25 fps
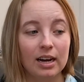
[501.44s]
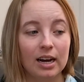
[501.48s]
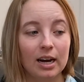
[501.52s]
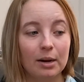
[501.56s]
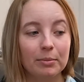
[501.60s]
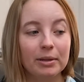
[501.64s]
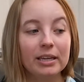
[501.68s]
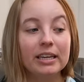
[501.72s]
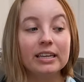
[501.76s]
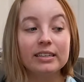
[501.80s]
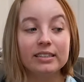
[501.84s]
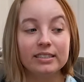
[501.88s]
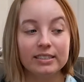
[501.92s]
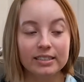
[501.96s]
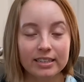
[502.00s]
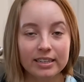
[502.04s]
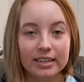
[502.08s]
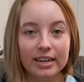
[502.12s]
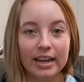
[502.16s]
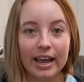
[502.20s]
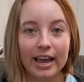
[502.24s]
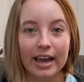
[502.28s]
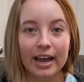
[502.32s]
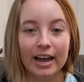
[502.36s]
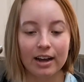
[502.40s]
He did
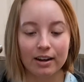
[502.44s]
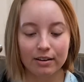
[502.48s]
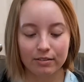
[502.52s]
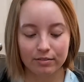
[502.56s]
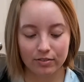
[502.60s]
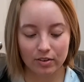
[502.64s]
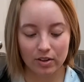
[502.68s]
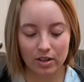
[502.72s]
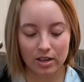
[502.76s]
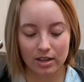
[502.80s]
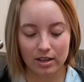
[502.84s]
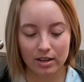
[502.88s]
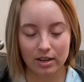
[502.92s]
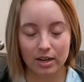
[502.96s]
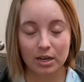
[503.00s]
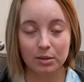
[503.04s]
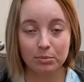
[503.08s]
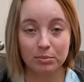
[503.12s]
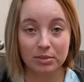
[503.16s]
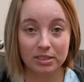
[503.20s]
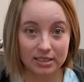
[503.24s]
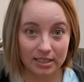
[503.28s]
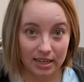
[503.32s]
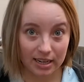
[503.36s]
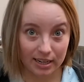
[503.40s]
have a
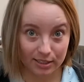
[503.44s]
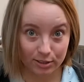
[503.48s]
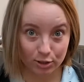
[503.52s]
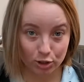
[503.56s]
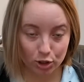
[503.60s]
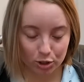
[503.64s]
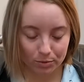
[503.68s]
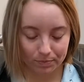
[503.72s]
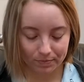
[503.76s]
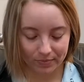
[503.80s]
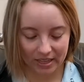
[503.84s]
massage,